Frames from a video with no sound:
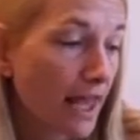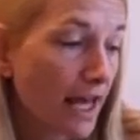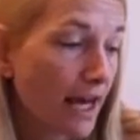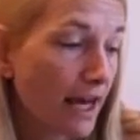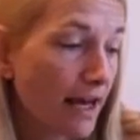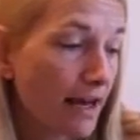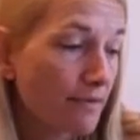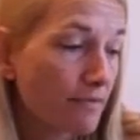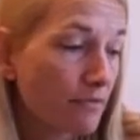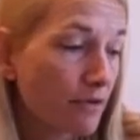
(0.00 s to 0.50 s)

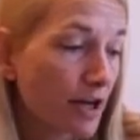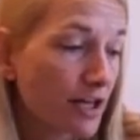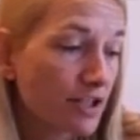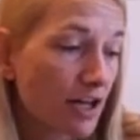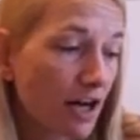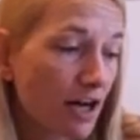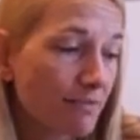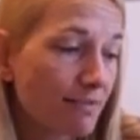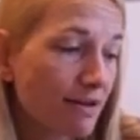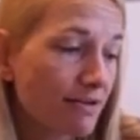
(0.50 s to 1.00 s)
um, where I
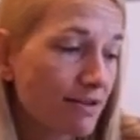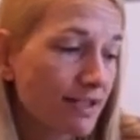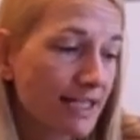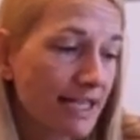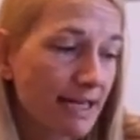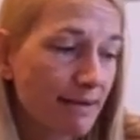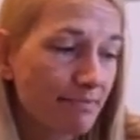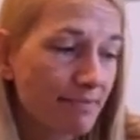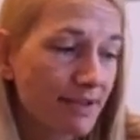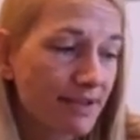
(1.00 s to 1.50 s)
talk about
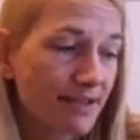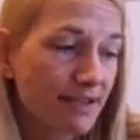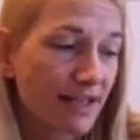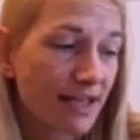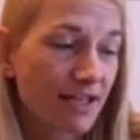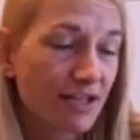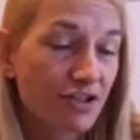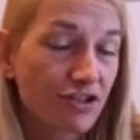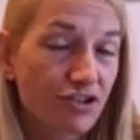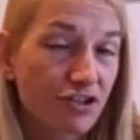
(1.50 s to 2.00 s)

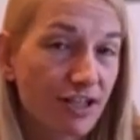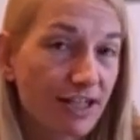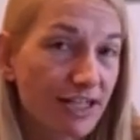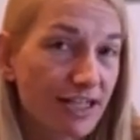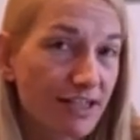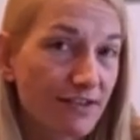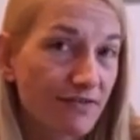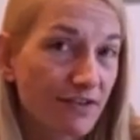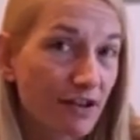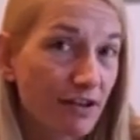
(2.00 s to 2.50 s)
tips and
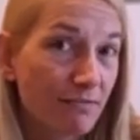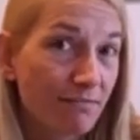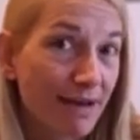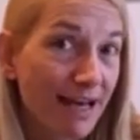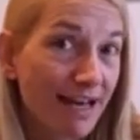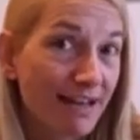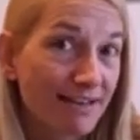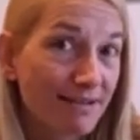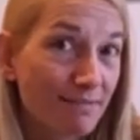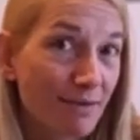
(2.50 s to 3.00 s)
tricks for
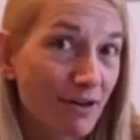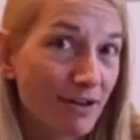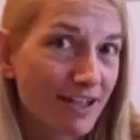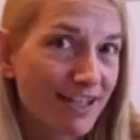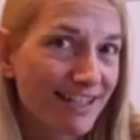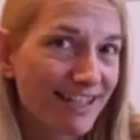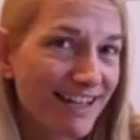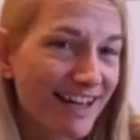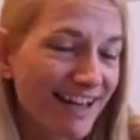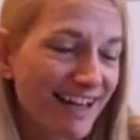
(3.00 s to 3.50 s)
mass
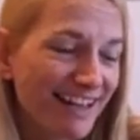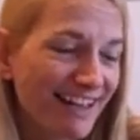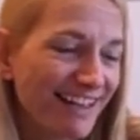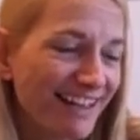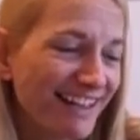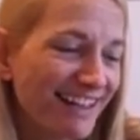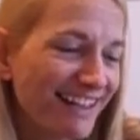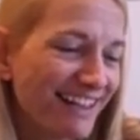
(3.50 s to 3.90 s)
monkey side.